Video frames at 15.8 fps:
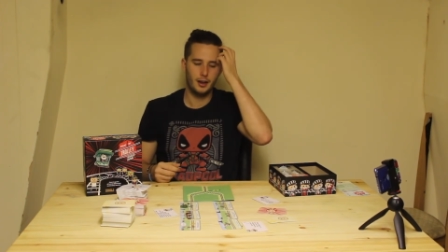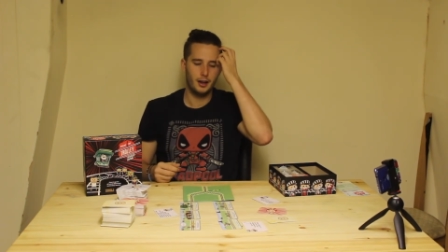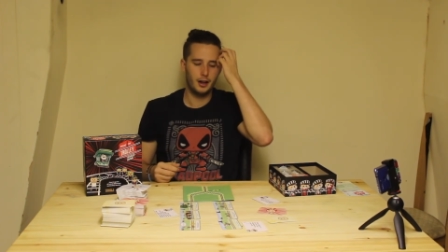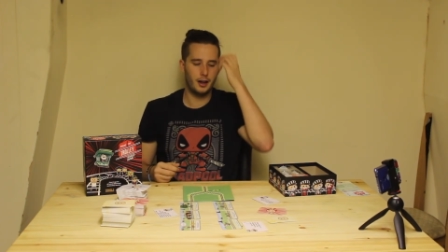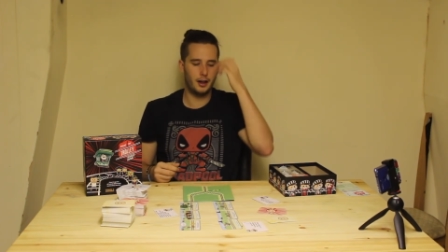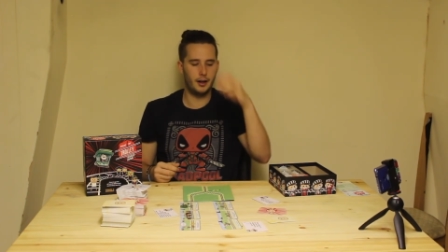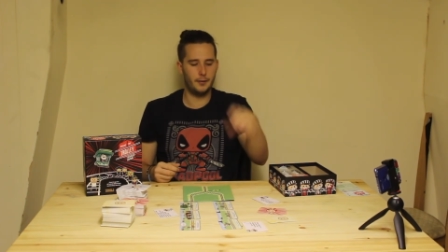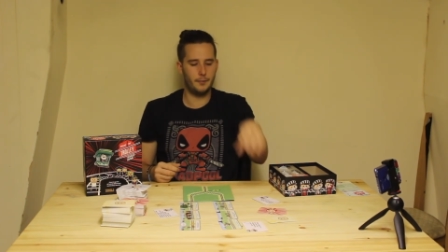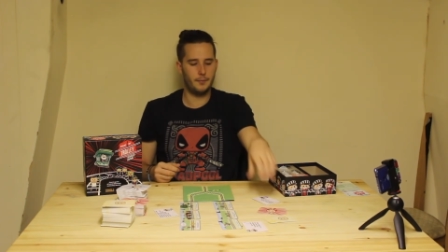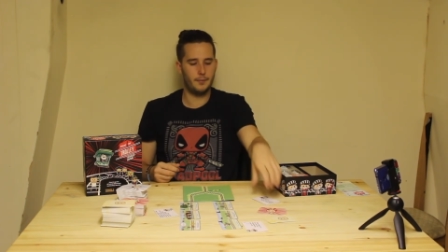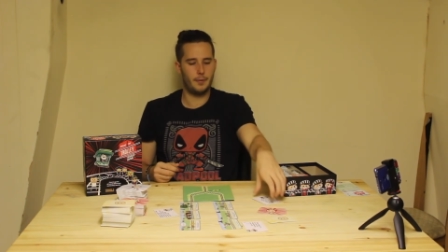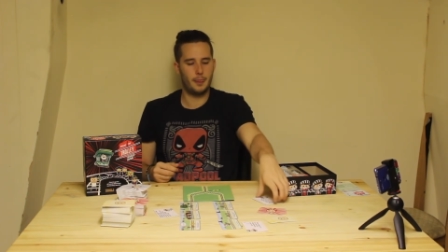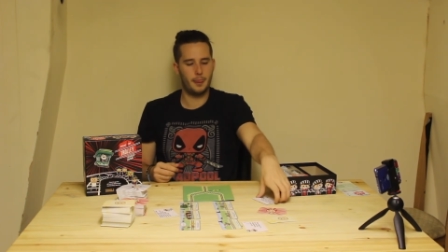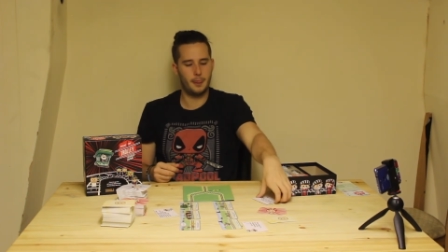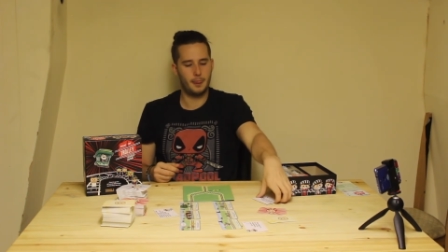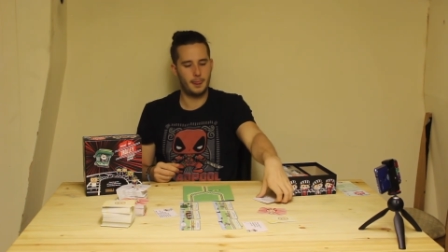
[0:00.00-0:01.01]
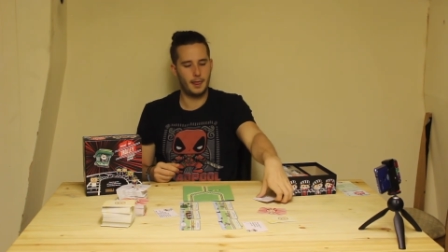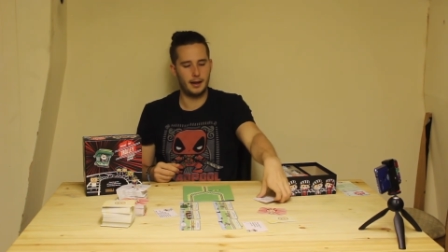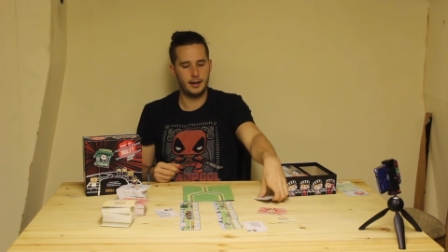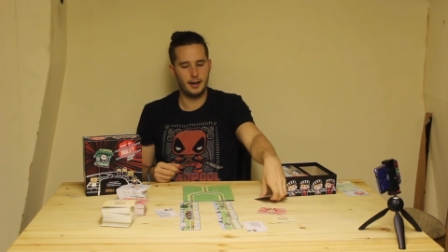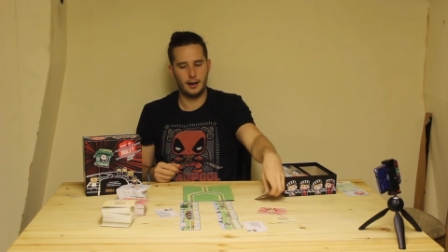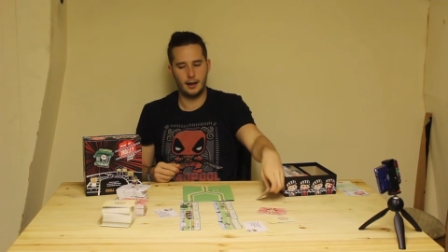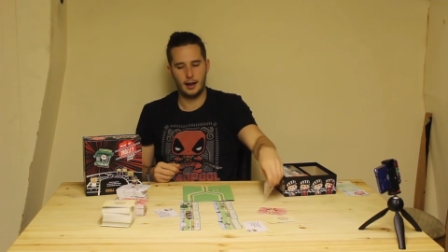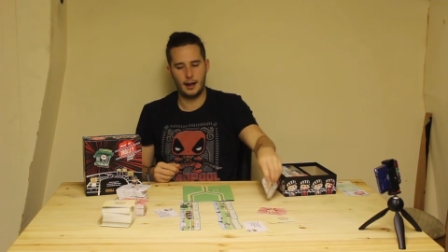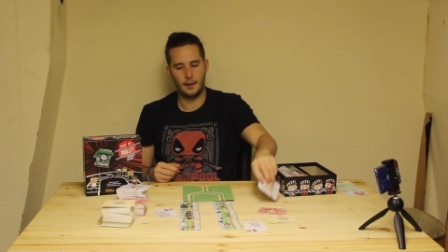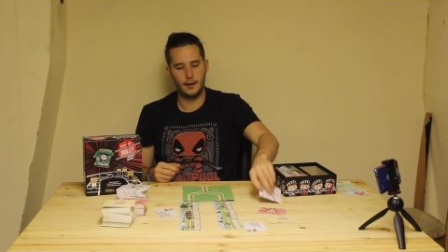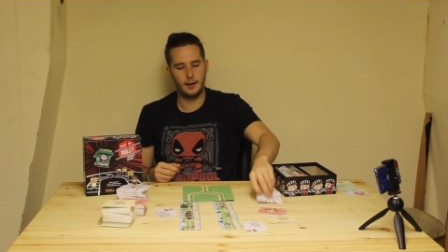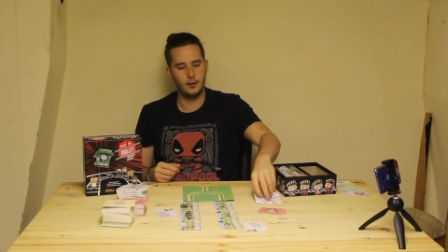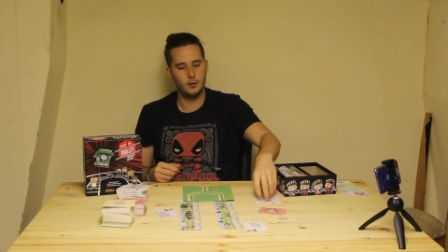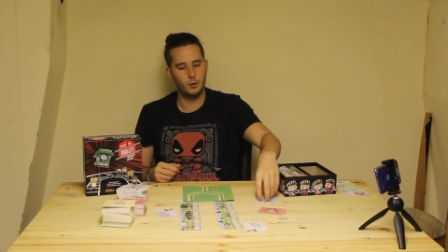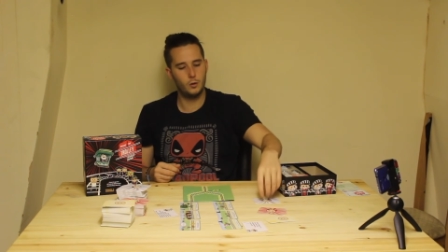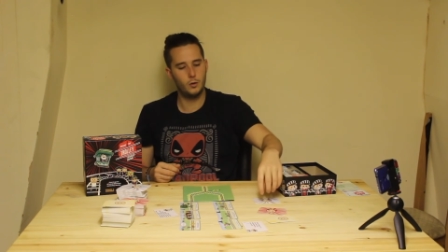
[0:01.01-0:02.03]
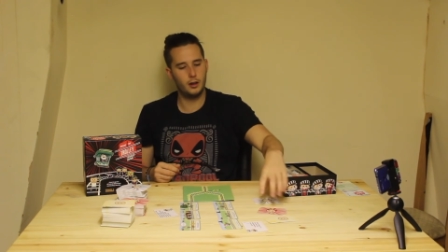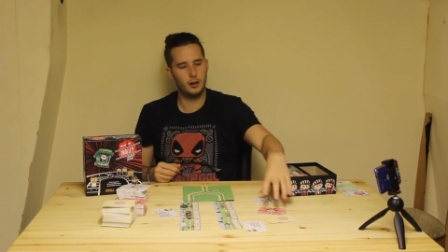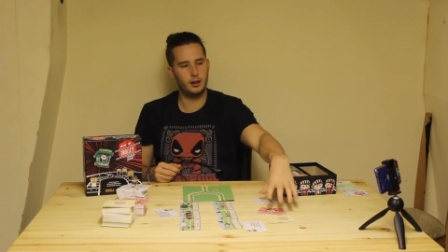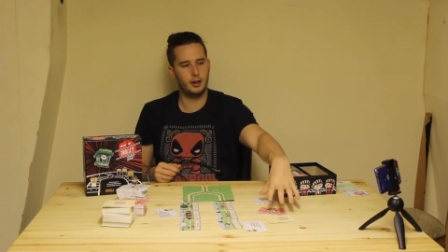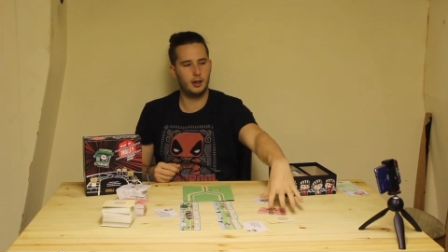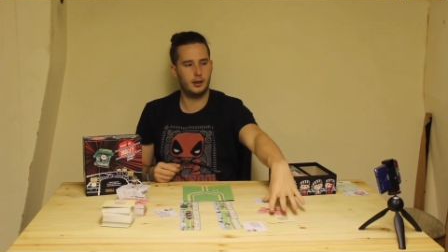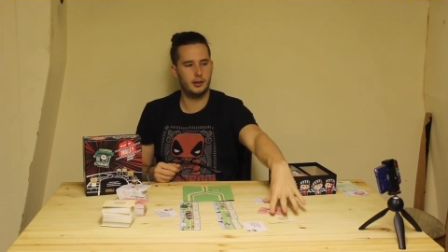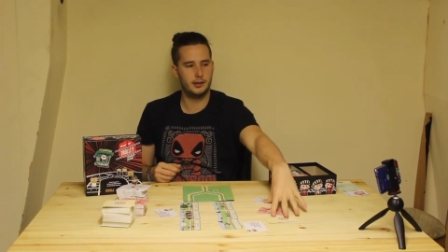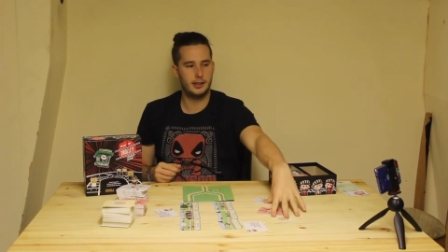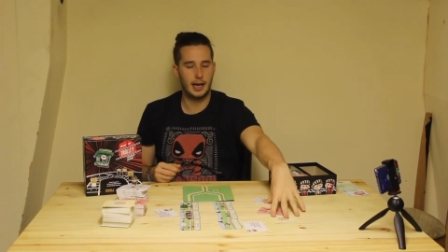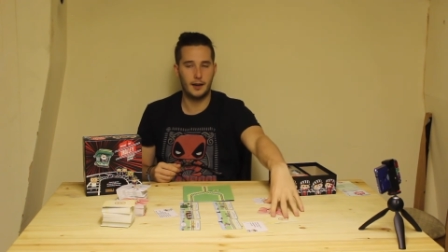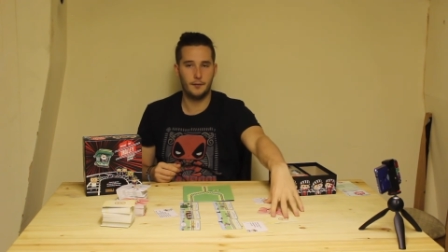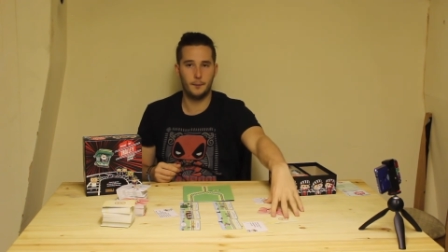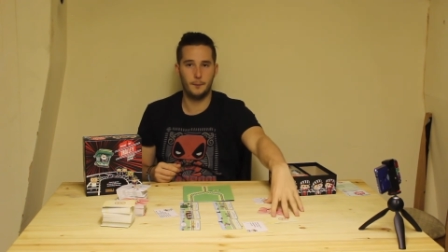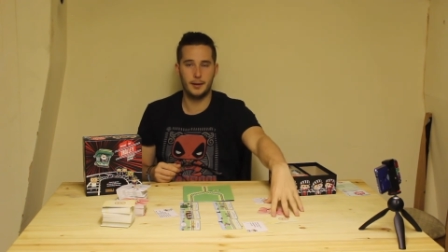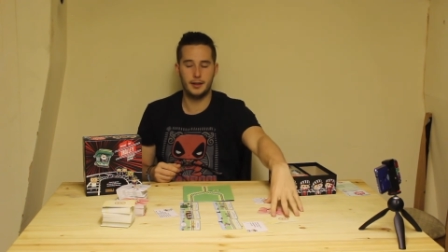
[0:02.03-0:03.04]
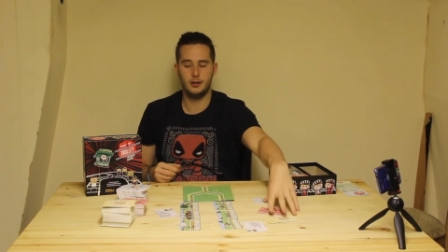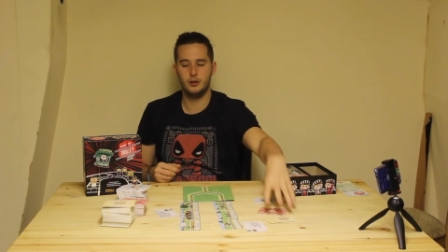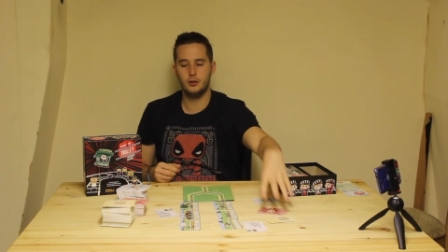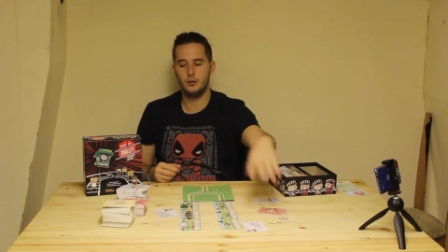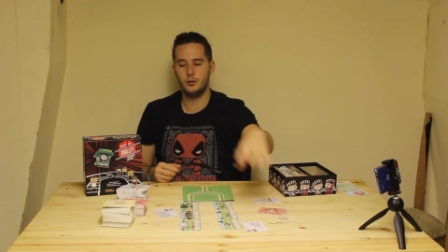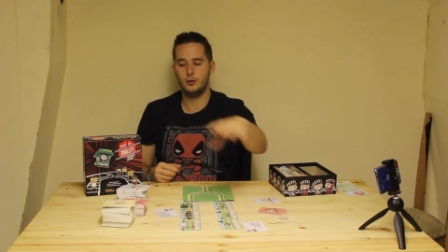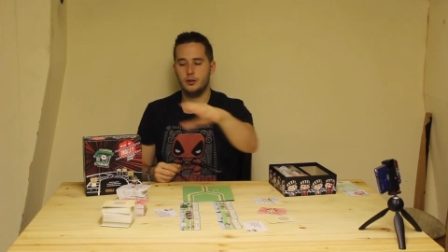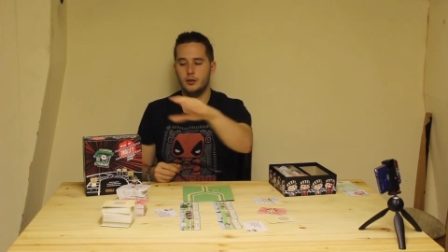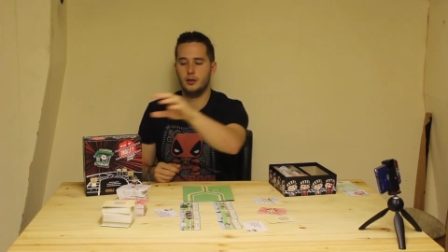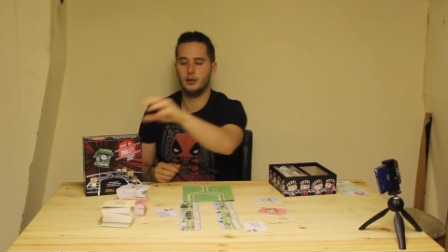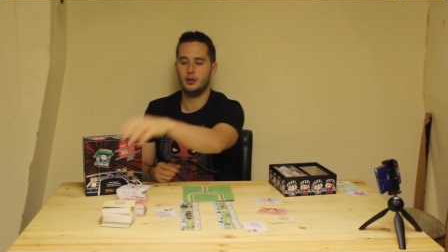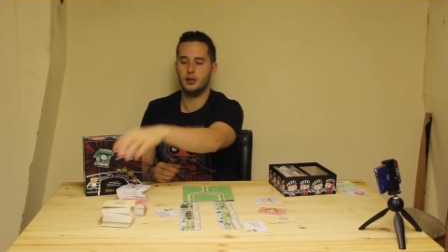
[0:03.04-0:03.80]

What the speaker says: And yeah, and then all of the cards that haven't been used